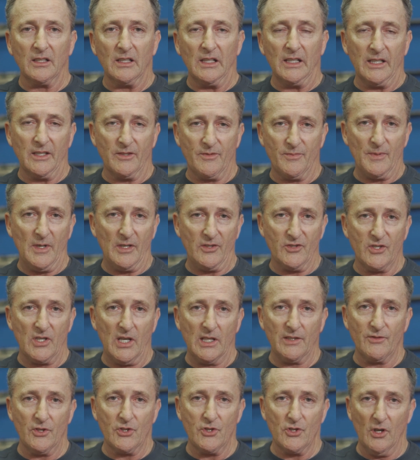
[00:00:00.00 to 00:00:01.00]
guy, about the
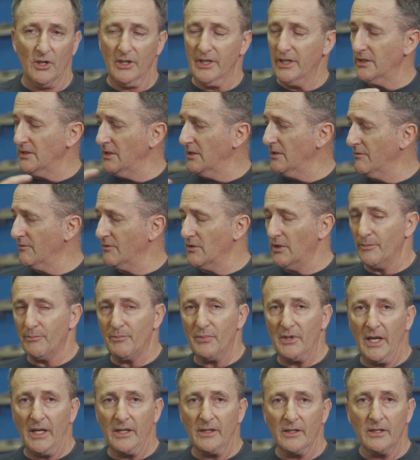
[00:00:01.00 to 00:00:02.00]
size of a jockey, and then you've got
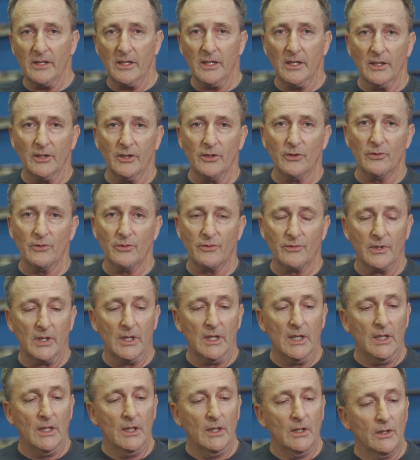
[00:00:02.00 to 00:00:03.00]
Brandon here
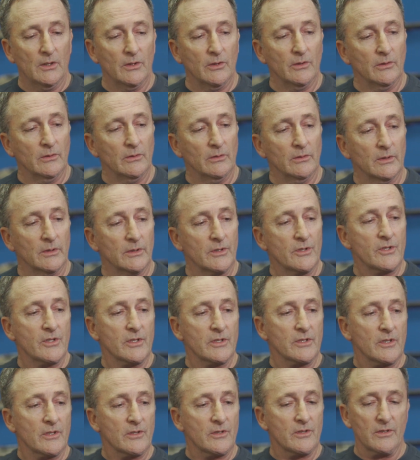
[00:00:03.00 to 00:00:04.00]
who is
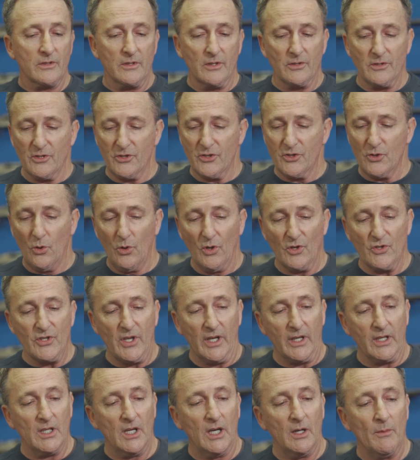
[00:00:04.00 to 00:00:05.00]
as tall as
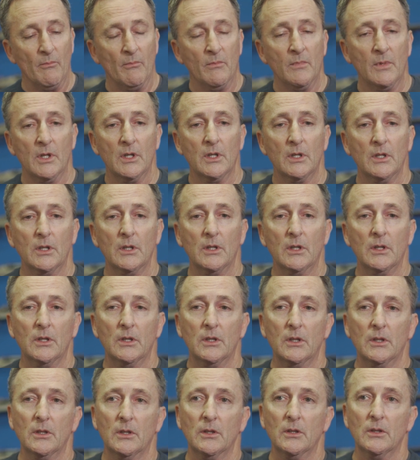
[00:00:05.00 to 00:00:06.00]
they come.
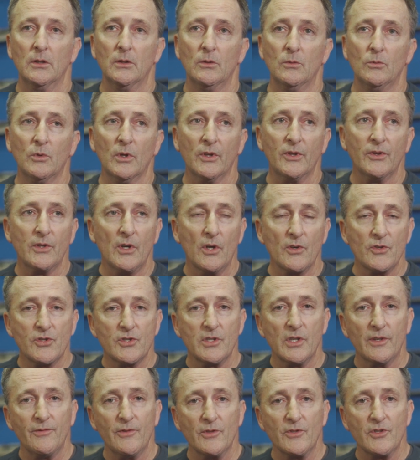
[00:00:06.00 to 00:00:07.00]
With those
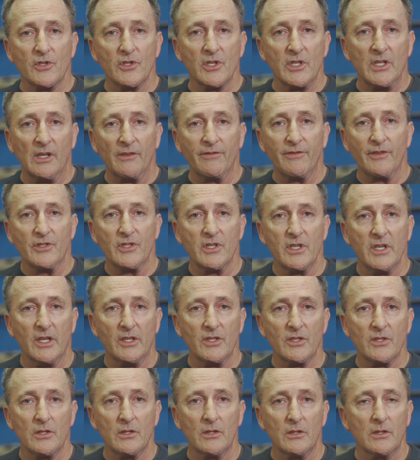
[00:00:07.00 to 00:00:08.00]
differences in our
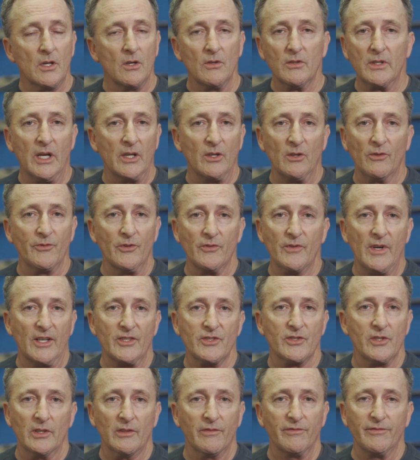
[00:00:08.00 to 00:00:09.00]
physiques, no gun off the rack
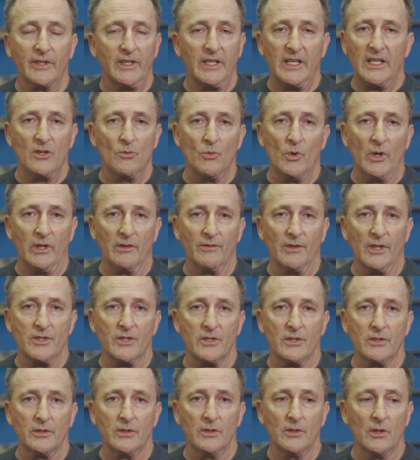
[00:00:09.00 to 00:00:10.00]
is going to fit either one of
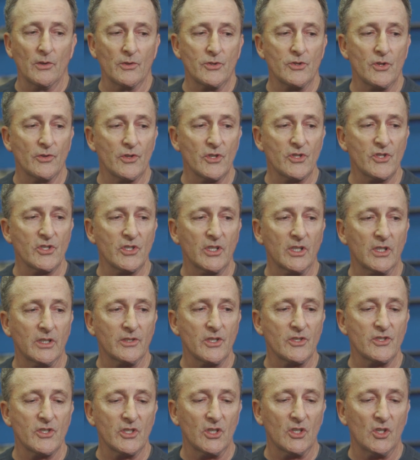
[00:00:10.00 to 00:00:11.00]
us. You know, so this is
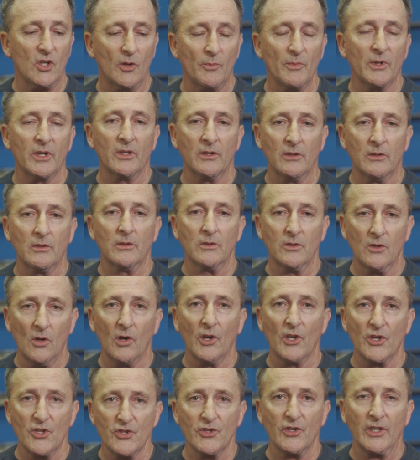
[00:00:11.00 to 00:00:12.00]
a common
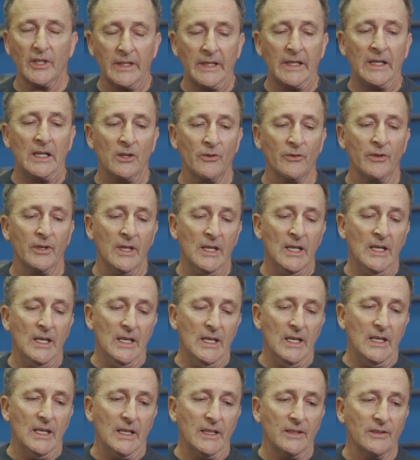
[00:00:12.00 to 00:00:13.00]
knowledge thing now,
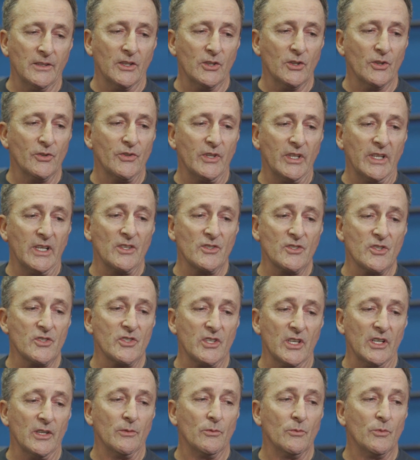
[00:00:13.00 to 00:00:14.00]
and the good thing
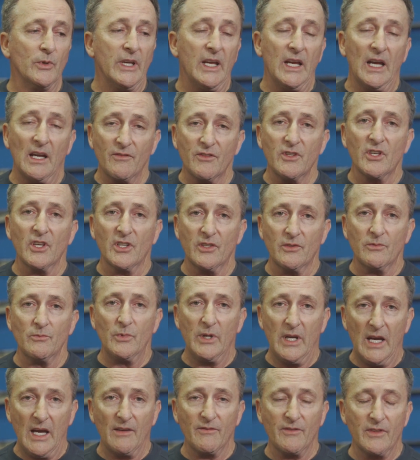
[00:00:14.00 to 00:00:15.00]
is that we have
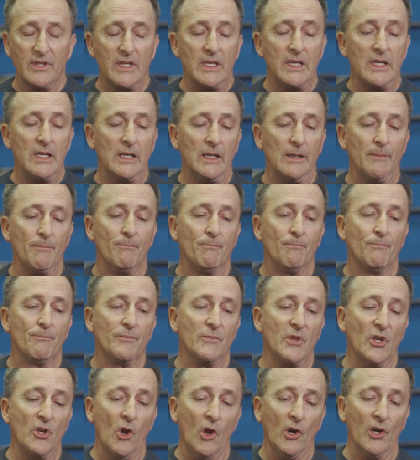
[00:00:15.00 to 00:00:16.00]

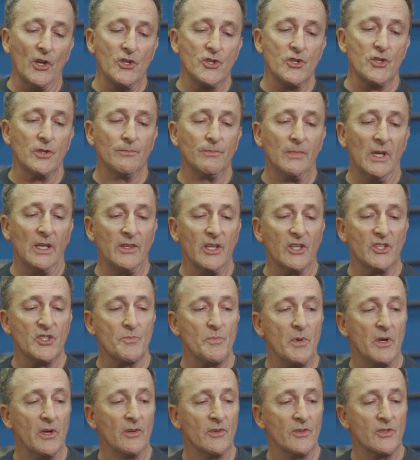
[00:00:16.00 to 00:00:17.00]
the knowledge and the
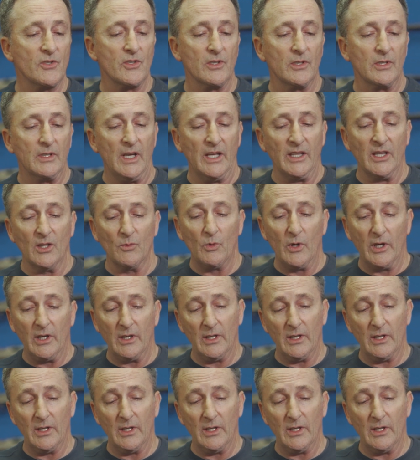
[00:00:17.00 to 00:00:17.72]
experience and the